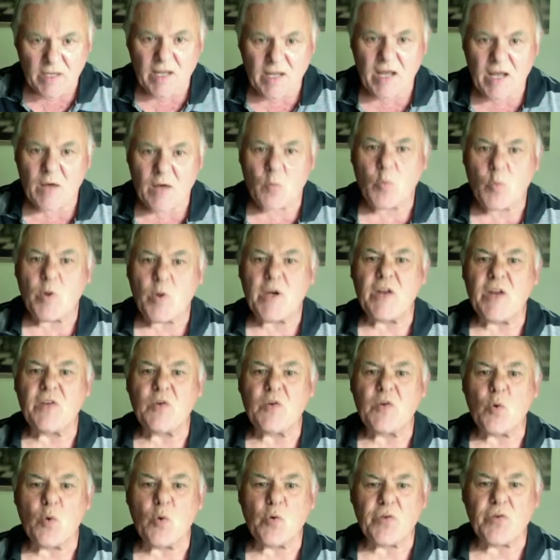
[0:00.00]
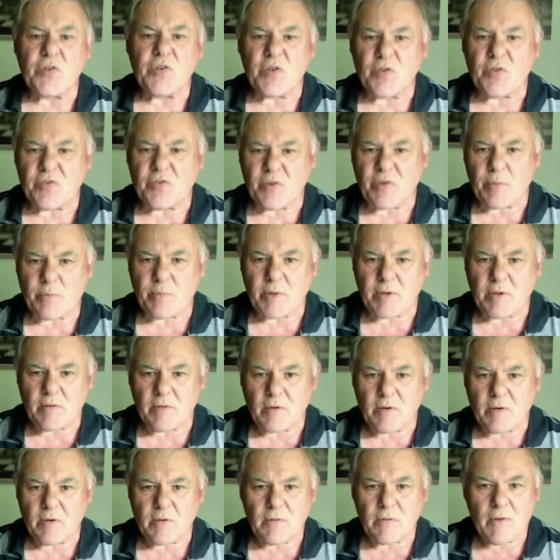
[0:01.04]
and win his horsey or something,
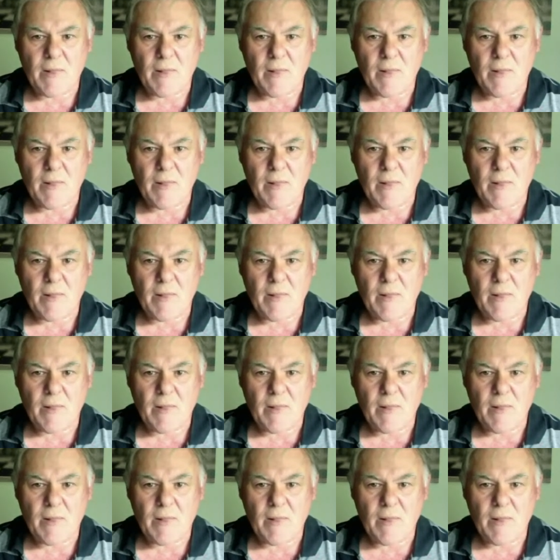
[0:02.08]
right?